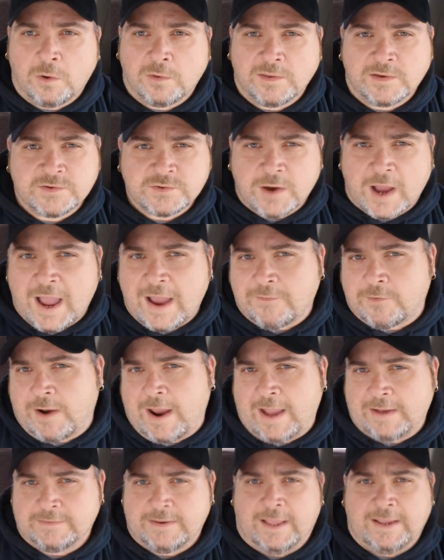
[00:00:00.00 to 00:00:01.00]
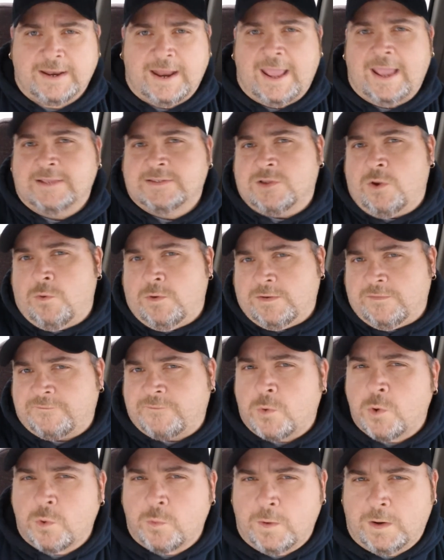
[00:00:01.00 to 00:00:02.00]
or the driver acting like an asshole in the
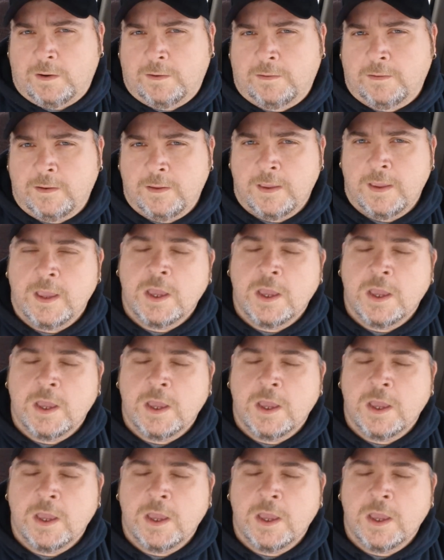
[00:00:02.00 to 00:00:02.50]
four-wheeler,